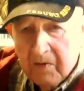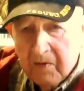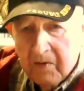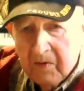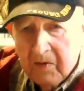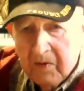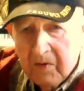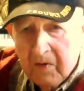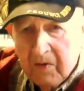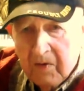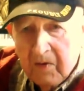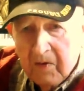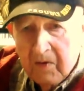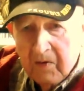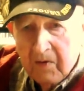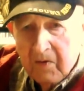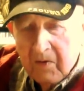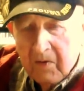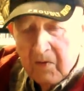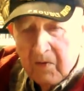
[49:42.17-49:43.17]
and you
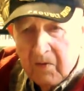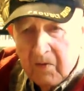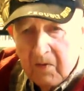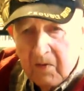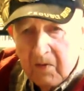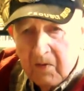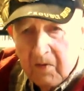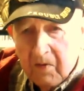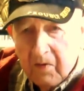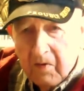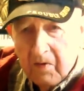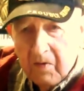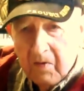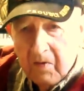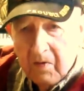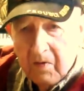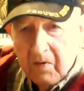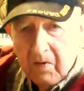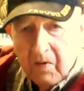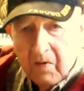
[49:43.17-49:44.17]
were in, you
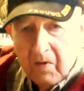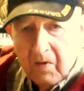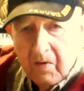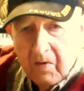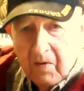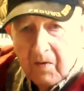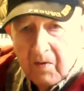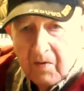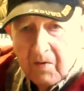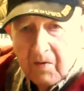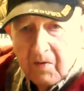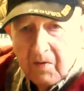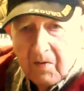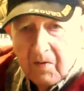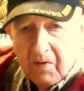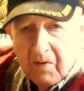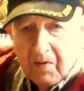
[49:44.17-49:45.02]
ended up in what?